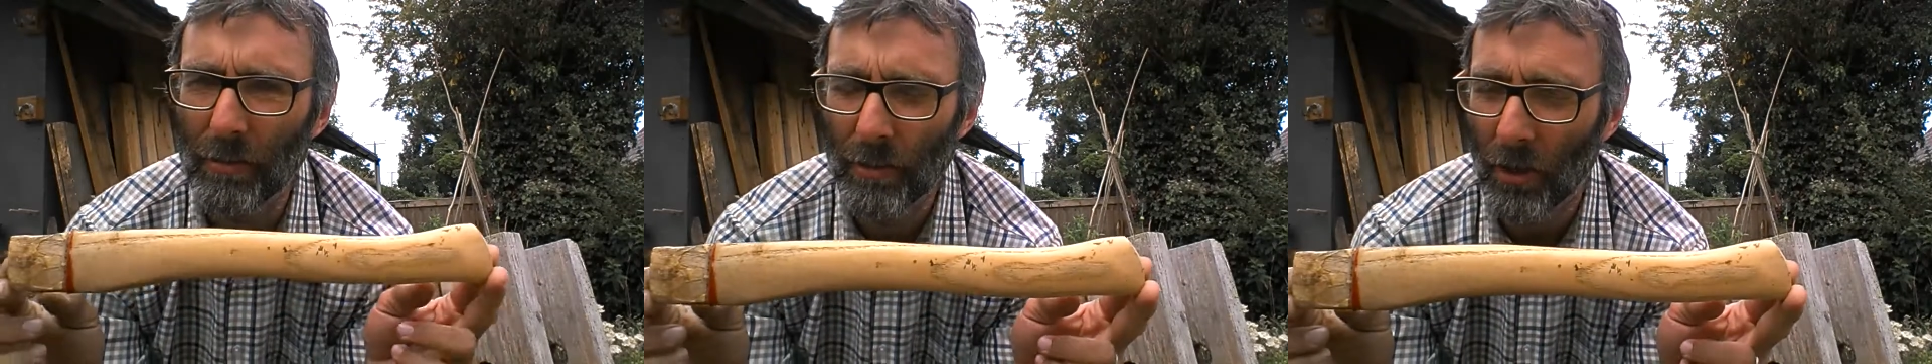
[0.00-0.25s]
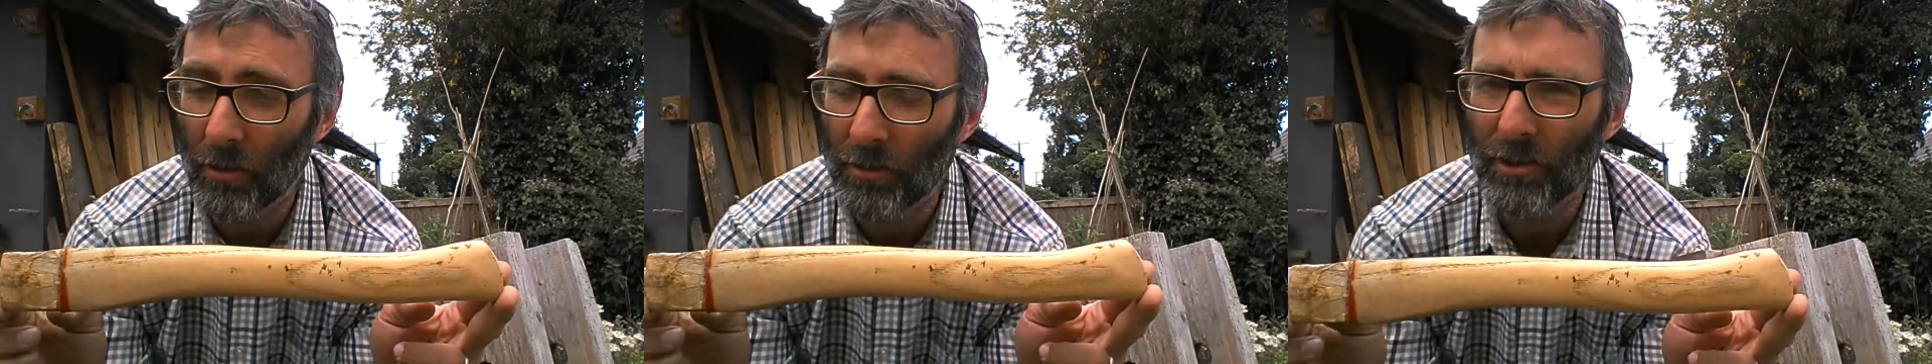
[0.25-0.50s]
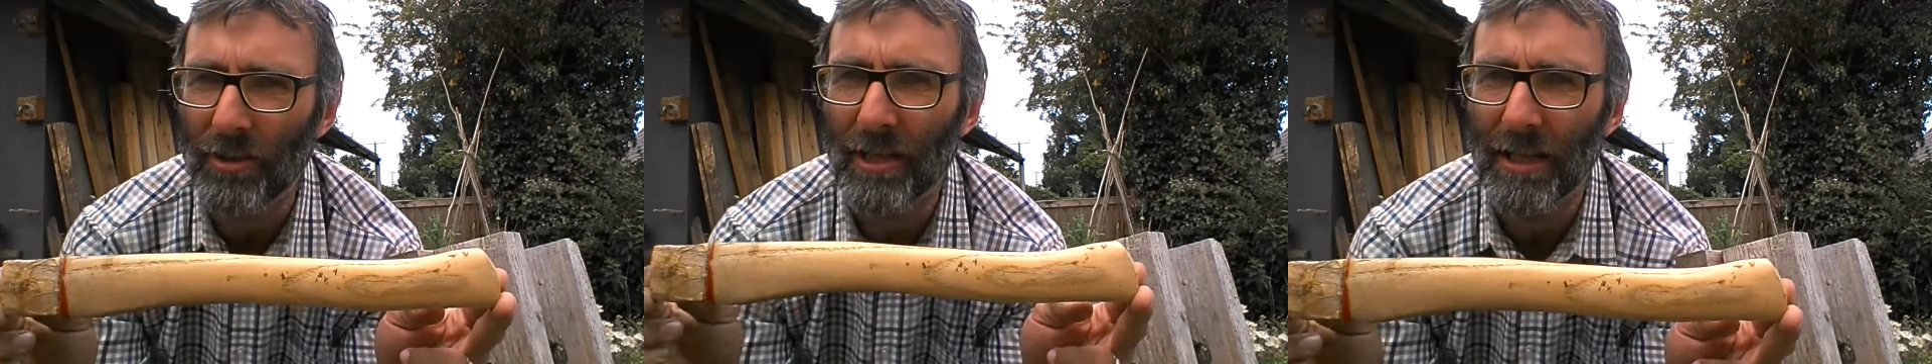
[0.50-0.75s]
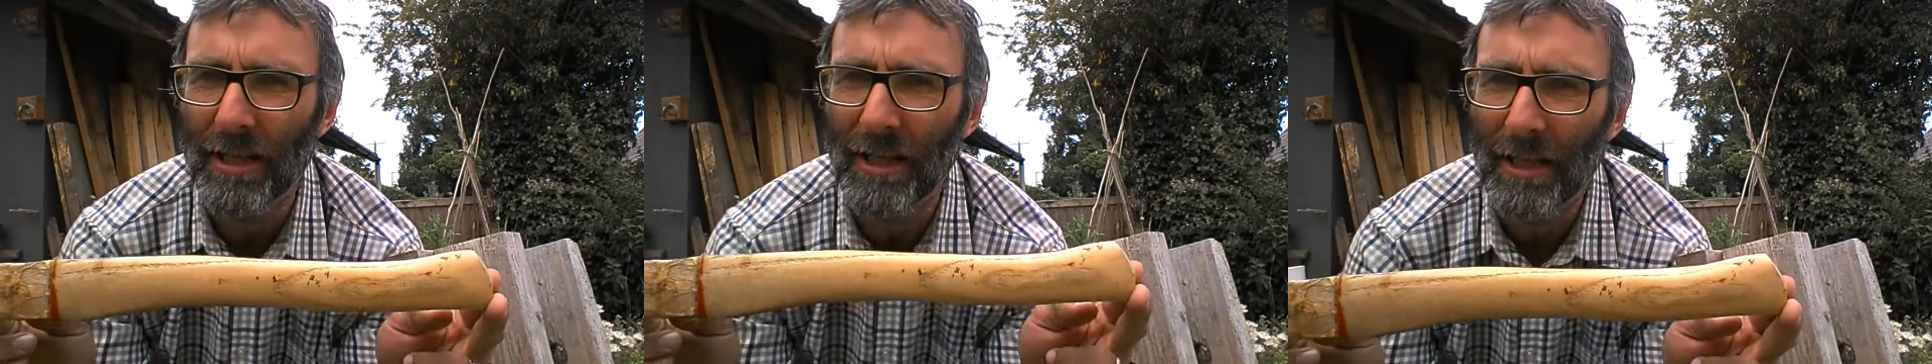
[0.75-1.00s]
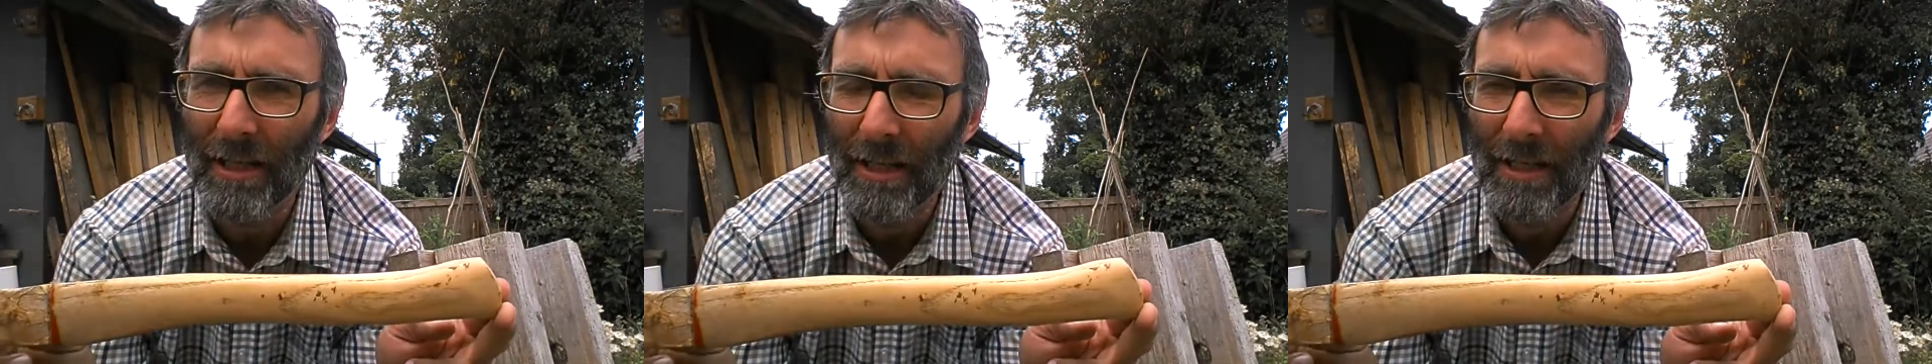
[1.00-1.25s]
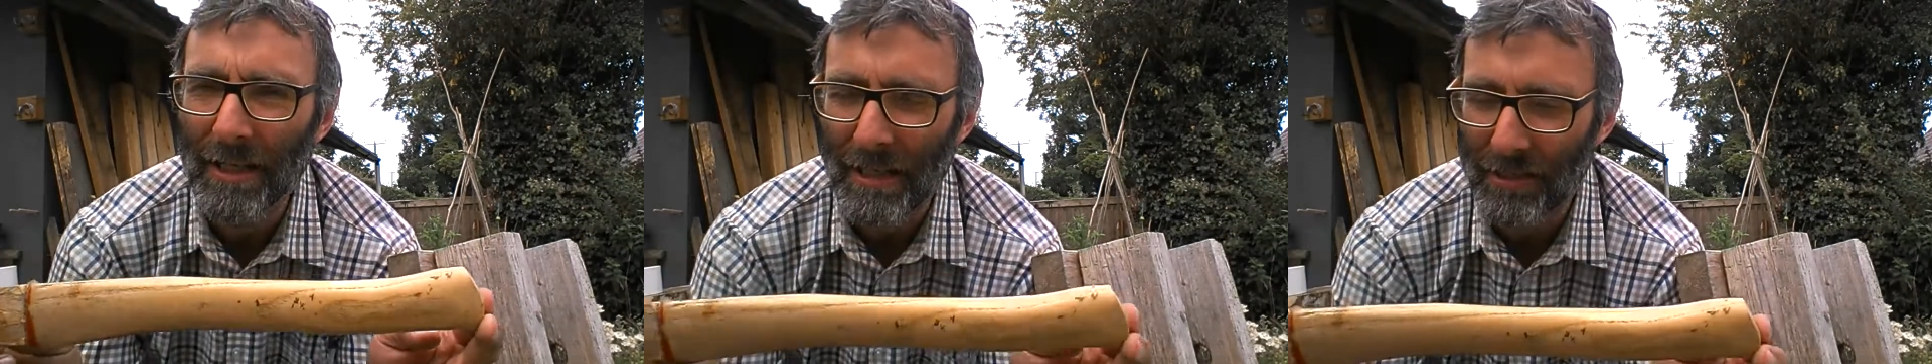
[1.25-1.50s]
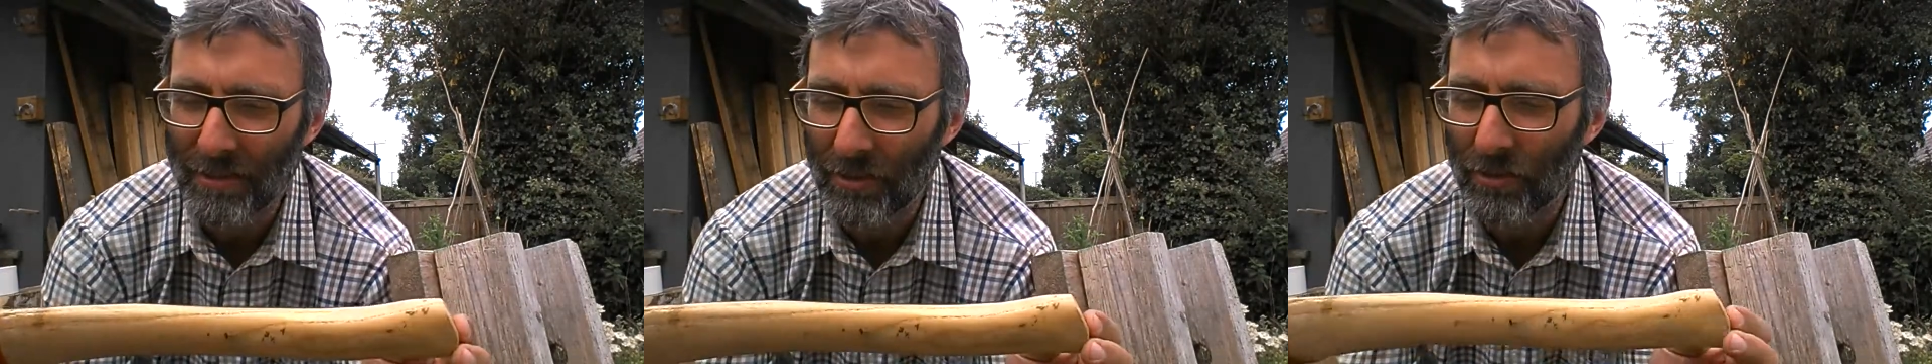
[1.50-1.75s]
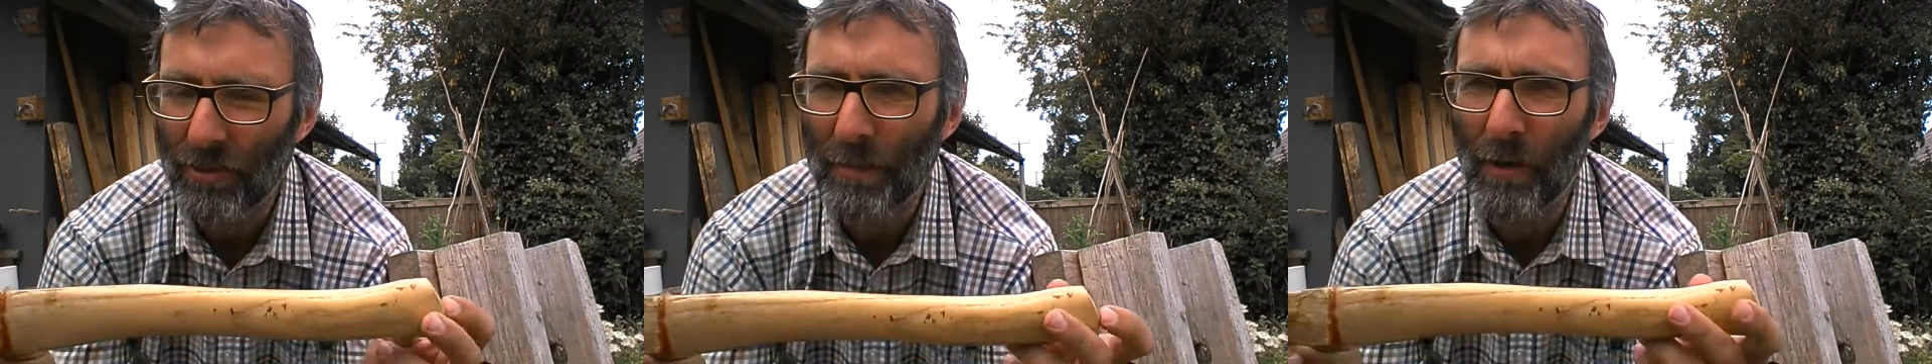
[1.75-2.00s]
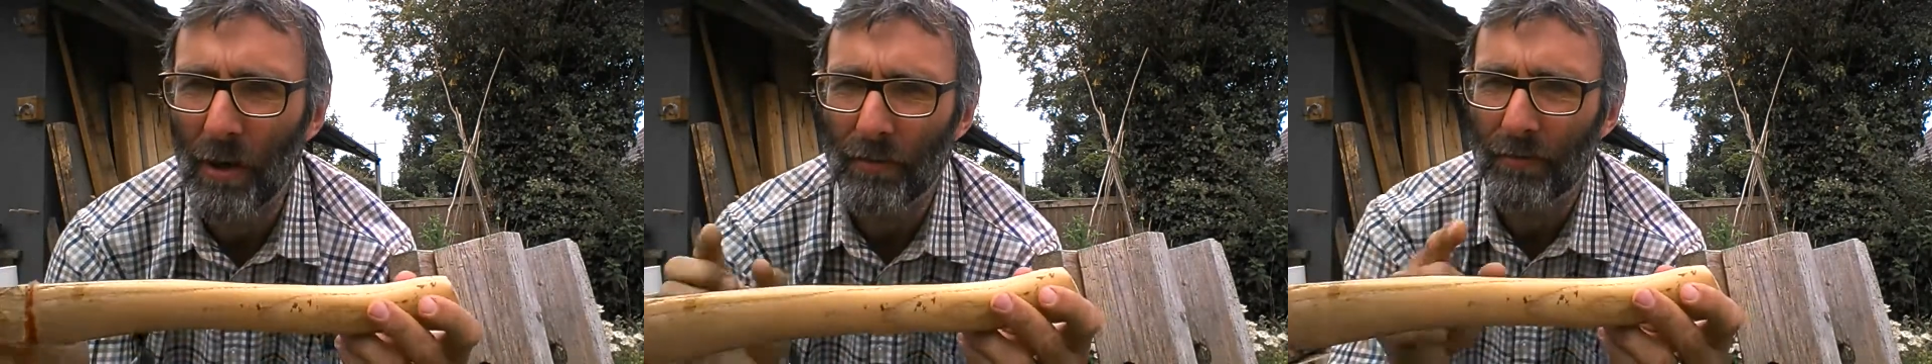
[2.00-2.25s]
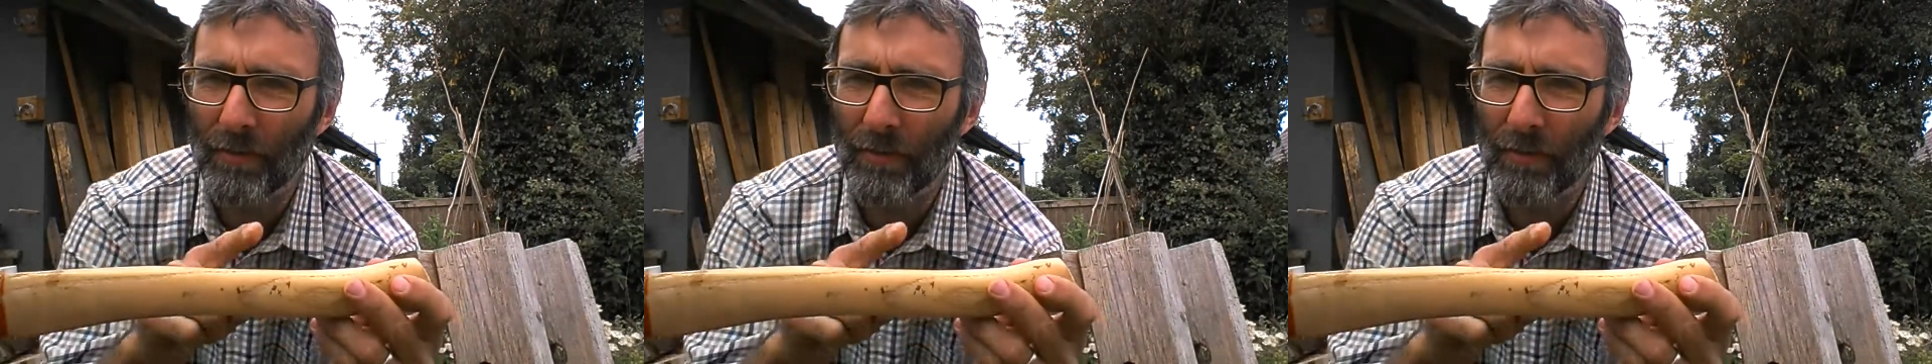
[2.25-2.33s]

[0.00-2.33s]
consciously is to trim off